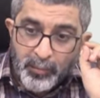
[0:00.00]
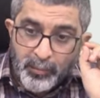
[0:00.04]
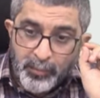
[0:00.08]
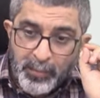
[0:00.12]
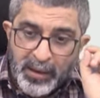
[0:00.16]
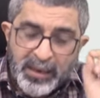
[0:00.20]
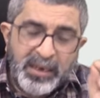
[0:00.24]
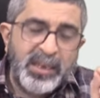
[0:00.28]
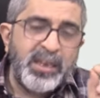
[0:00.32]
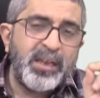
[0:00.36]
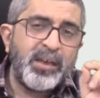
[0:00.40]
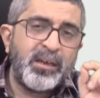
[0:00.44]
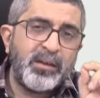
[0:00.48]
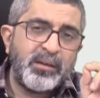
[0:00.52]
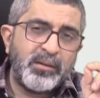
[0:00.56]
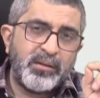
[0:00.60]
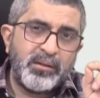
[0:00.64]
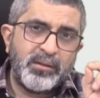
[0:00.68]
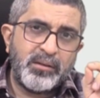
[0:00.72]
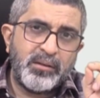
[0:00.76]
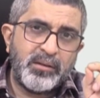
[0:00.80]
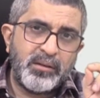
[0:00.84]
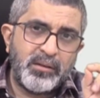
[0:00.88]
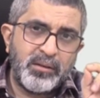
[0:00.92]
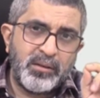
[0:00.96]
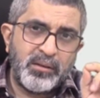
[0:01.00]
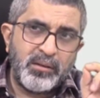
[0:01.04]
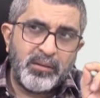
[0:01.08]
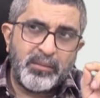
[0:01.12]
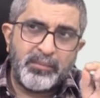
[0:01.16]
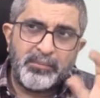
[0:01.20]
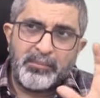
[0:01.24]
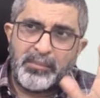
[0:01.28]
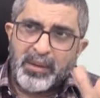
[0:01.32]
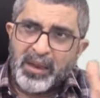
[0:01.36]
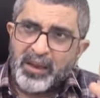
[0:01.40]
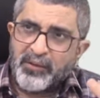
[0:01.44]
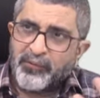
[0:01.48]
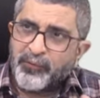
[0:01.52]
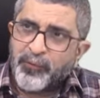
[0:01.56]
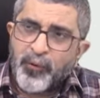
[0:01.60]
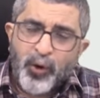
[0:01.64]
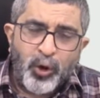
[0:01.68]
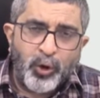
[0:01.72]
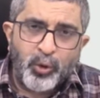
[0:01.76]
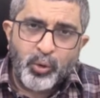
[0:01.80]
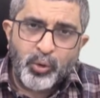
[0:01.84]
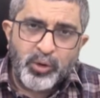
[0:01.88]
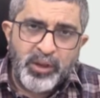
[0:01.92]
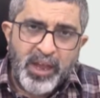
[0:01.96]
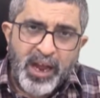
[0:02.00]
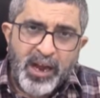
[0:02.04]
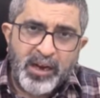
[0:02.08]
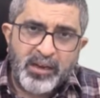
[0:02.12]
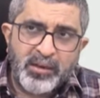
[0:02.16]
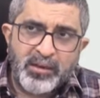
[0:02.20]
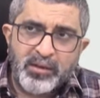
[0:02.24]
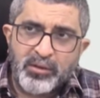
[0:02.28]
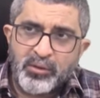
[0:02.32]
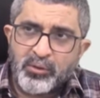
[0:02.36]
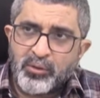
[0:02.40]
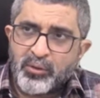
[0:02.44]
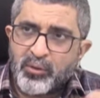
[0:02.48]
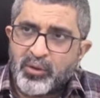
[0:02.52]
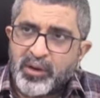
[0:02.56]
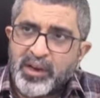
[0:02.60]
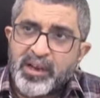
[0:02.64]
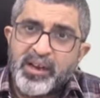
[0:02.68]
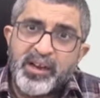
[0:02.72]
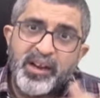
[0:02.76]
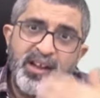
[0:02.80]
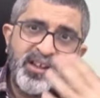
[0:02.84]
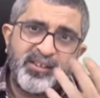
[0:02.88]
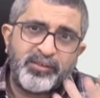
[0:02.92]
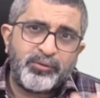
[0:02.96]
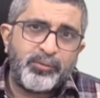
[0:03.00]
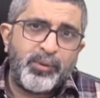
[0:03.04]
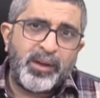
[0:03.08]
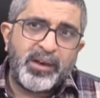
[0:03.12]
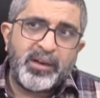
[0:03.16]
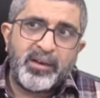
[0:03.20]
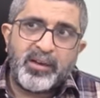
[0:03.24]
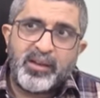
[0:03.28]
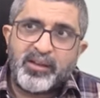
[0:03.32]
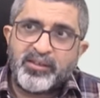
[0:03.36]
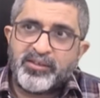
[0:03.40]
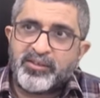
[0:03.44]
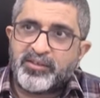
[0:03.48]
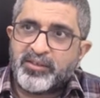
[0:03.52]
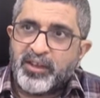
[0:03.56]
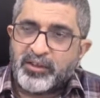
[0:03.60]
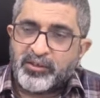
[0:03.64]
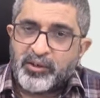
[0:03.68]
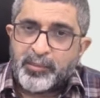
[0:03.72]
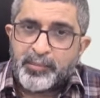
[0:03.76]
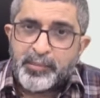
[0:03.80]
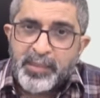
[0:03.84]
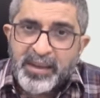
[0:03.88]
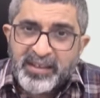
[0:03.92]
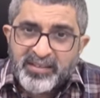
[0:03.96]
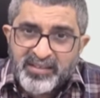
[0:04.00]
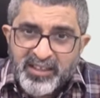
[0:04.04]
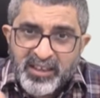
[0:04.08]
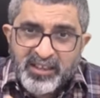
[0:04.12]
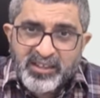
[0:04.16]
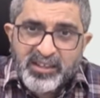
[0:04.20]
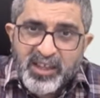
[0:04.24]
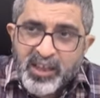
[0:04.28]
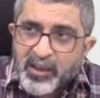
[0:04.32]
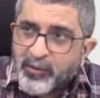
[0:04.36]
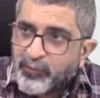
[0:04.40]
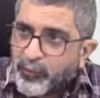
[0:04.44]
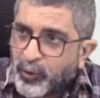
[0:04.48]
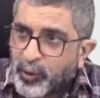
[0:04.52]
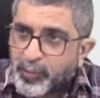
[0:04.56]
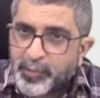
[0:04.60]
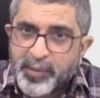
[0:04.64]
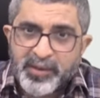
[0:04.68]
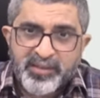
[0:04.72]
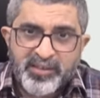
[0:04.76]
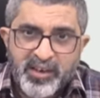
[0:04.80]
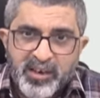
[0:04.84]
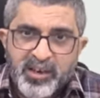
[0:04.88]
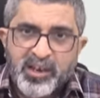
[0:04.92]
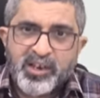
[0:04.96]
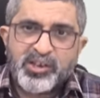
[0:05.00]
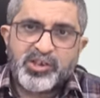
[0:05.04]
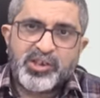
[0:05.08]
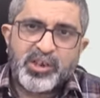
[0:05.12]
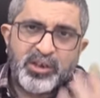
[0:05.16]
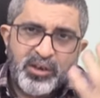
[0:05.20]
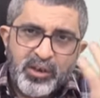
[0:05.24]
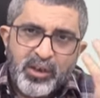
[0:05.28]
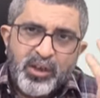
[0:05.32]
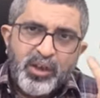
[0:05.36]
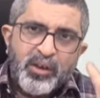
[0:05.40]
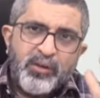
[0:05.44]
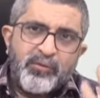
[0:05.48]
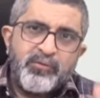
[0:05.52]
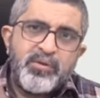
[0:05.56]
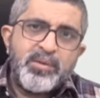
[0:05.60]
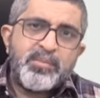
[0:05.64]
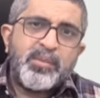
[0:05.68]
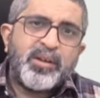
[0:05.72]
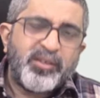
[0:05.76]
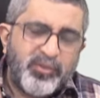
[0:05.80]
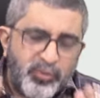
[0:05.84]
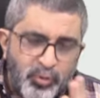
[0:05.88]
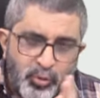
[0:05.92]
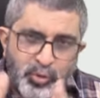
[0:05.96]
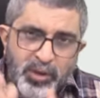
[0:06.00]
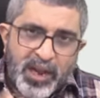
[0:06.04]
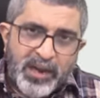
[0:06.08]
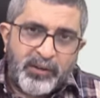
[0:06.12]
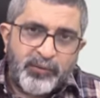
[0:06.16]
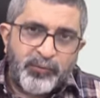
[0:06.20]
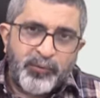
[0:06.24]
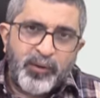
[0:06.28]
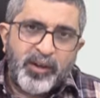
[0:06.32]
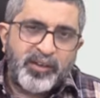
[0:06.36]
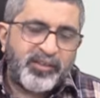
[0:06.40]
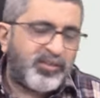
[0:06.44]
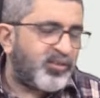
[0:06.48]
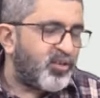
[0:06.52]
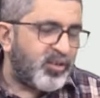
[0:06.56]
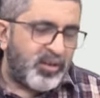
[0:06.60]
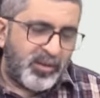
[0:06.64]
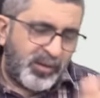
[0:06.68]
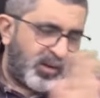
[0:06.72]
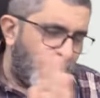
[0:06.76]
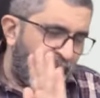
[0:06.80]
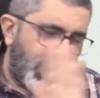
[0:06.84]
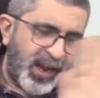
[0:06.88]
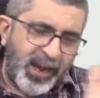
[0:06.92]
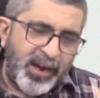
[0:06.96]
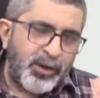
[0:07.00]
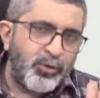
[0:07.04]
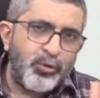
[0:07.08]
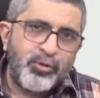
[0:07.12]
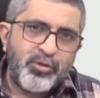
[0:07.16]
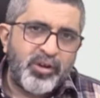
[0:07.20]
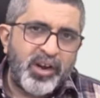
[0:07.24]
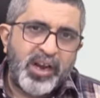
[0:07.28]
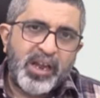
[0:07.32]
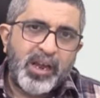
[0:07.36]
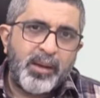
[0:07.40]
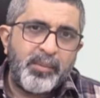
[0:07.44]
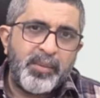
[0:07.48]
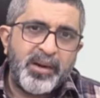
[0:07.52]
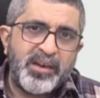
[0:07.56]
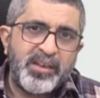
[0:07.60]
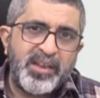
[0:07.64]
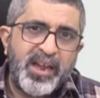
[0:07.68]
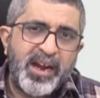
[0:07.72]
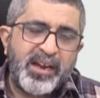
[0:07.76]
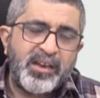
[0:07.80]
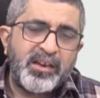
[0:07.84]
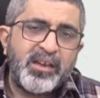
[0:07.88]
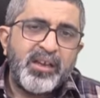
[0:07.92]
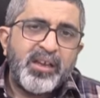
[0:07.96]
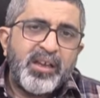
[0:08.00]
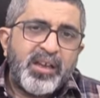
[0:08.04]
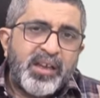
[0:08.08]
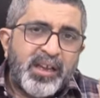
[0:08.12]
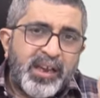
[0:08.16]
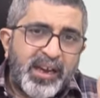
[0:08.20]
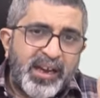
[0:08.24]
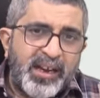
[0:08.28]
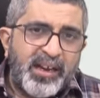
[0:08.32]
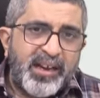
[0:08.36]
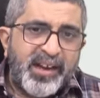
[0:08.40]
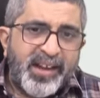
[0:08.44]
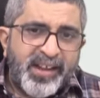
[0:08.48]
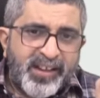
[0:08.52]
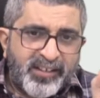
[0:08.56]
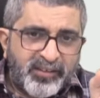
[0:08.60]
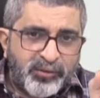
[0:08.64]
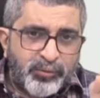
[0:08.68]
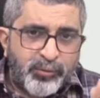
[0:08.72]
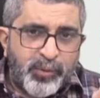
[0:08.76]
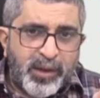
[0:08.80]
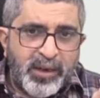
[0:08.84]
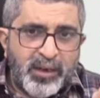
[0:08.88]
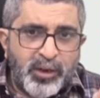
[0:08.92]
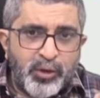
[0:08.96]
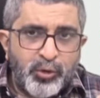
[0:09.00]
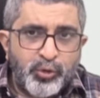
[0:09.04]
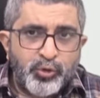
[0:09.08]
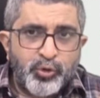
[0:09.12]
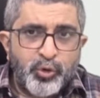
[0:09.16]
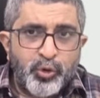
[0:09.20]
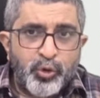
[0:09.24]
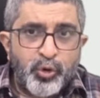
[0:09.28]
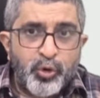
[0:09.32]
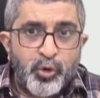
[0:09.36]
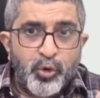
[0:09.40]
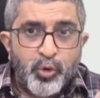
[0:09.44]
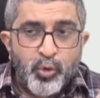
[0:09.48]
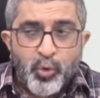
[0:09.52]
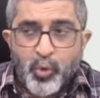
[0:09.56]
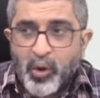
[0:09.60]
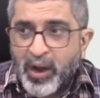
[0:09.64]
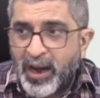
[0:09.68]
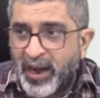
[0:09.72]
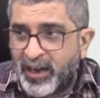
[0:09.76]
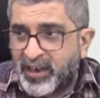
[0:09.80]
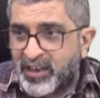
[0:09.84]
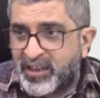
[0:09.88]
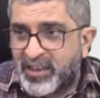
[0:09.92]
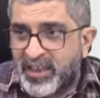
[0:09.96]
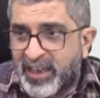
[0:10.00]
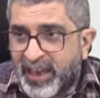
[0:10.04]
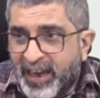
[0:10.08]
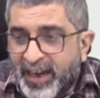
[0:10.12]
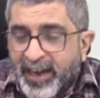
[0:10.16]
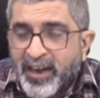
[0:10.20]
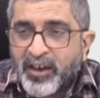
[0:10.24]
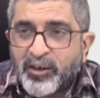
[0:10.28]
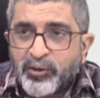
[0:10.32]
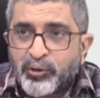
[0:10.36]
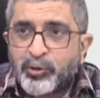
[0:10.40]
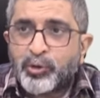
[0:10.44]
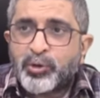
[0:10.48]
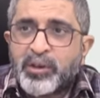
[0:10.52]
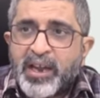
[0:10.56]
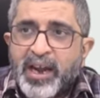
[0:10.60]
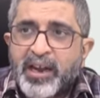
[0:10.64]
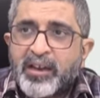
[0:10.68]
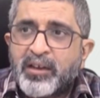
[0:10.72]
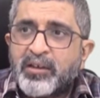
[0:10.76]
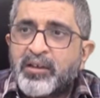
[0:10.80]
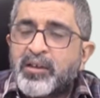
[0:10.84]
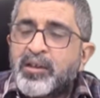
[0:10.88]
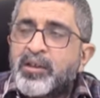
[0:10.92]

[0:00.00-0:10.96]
Many may follow that, you know, Ind AS one is such a basic thing for presentation, we must do that first. I don't recommend that. Ind AS one you should do at the end, so that